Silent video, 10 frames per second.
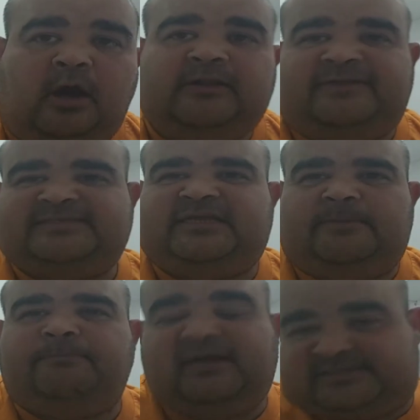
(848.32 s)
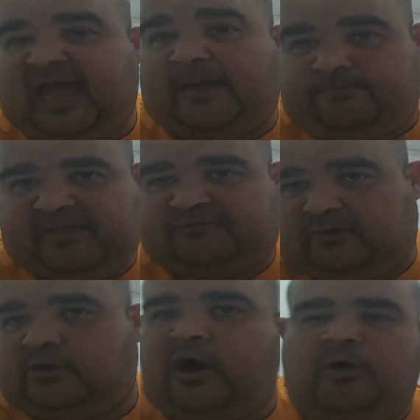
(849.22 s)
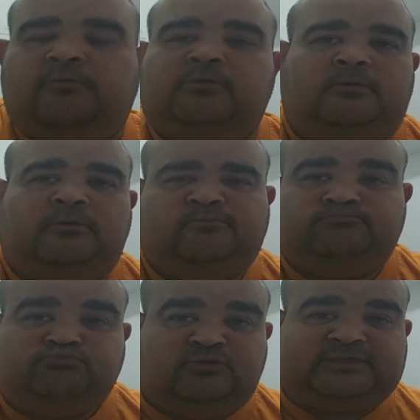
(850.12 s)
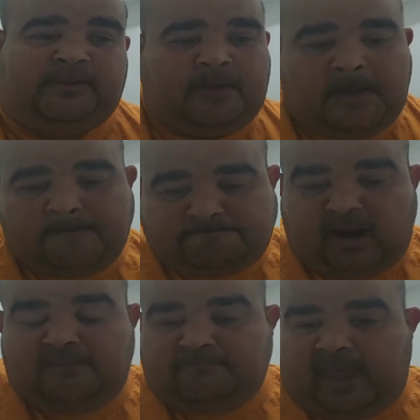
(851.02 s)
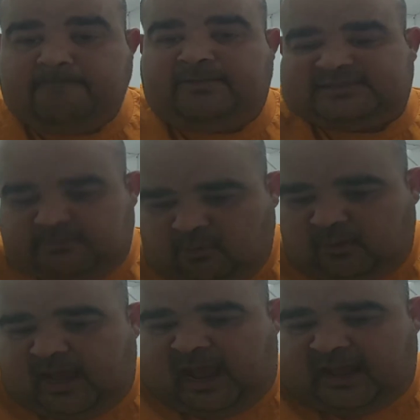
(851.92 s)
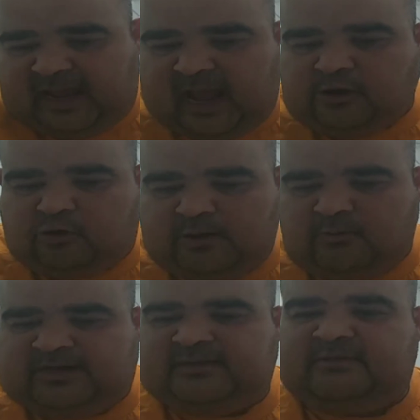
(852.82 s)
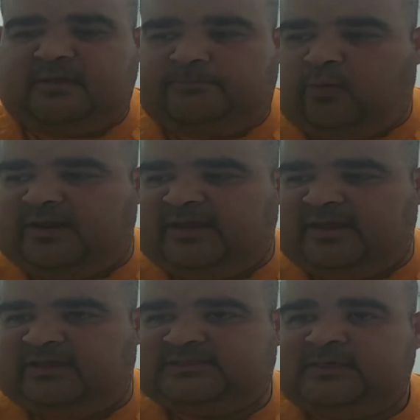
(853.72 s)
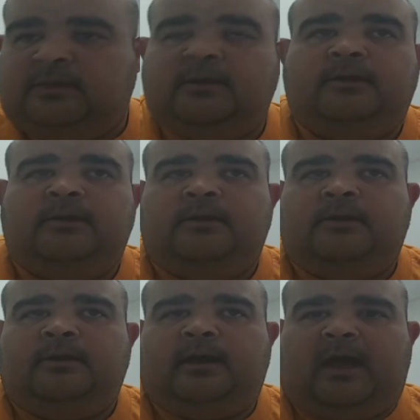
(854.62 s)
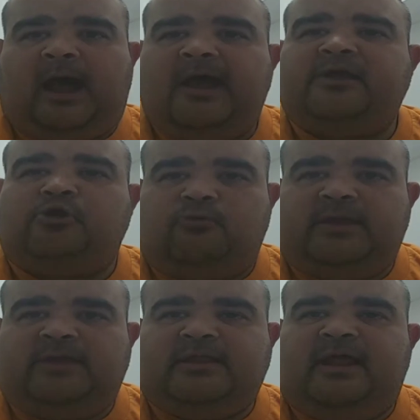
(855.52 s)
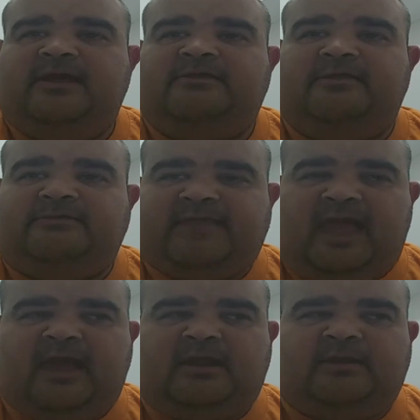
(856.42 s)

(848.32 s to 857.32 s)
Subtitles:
the Disney Plus app. That's what it's called. We'll see. But it doesn't. I agree with it. The point is, I agreed that